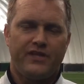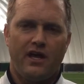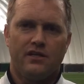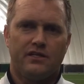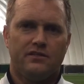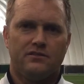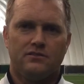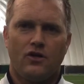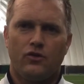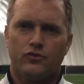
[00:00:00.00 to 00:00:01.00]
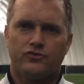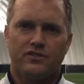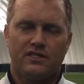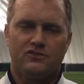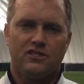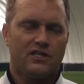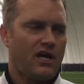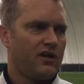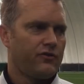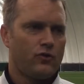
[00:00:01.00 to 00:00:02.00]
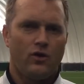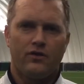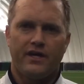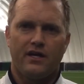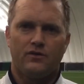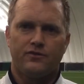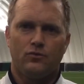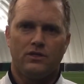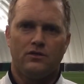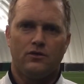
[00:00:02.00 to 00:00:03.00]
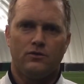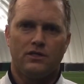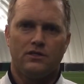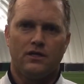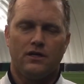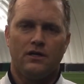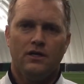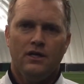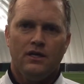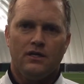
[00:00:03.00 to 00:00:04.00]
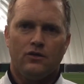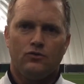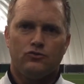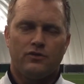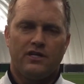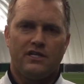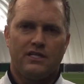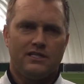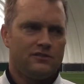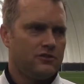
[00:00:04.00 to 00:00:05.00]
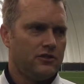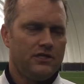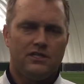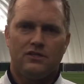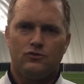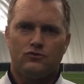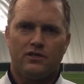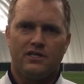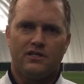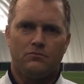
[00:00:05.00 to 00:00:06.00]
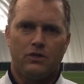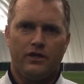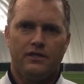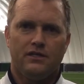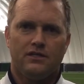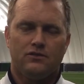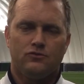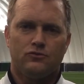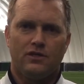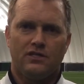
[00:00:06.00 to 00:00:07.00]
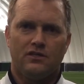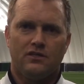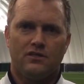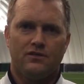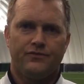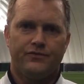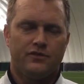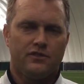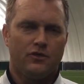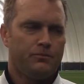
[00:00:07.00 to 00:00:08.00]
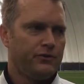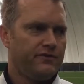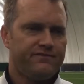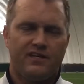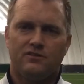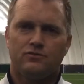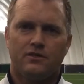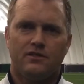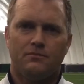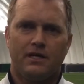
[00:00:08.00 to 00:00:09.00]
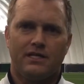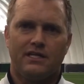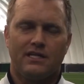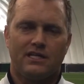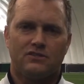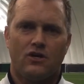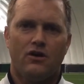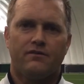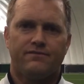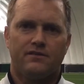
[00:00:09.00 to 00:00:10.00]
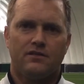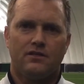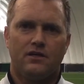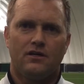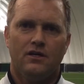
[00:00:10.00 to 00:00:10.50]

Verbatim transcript: talent and all those things. You can kind of throw all that out the window, and uh, you know who's ready to get dirty and who's ready to get bloody and who's ready to to you know put their face where they might get kicked off, and uh,